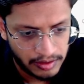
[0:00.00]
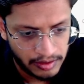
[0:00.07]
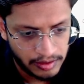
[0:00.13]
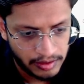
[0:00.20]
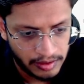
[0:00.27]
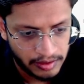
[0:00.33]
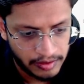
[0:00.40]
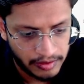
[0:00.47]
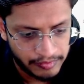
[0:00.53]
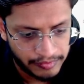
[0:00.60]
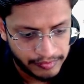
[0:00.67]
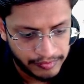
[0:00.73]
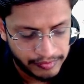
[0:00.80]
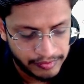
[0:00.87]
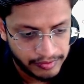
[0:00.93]
of
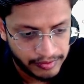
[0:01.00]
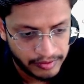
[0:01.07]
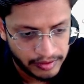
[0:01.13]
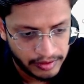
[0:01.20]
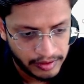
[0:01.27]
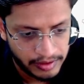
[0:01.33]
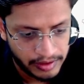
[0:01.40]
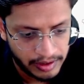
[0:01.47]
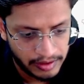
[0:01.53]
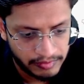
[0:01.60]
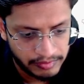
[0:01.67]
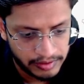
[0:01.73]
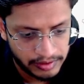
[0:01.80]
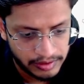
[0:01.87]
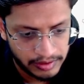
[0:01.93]
a
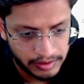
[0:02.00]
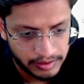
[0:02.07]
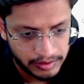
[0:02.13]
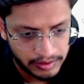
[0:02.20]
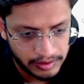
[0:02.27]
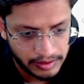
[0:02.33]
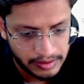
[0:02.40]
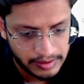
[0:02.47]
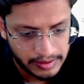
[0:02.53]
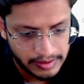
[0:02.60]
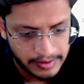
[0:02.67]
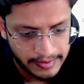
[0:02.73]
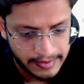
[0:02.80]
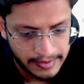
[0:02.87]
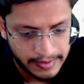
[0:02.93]
word
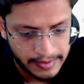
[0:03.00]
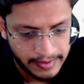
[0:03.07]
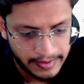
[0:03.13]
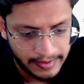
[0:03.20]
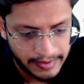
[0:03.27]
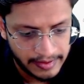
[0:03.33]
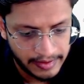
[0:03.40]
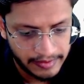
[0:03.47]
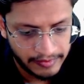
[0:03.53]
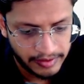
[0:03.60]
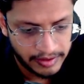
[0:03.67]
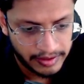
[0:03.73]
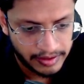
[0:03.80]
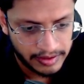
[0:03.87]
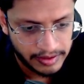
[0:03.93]

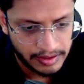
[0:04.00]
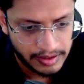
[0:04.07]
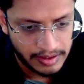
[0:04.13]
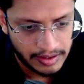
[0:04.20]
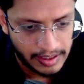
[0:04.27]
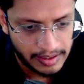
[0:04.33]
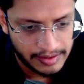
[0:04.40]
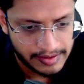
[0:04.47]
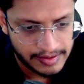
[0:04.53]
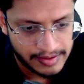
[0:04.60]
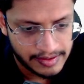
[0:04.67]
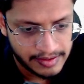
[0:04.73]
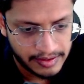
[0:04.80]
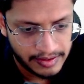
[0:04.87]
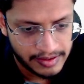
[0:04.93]
given as
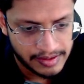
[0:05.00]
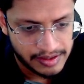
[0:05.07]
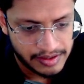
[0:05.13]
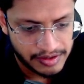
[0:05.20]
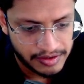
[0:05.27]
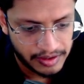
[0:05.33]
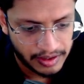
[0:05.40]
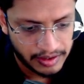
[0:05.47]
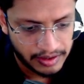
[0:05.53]
a string,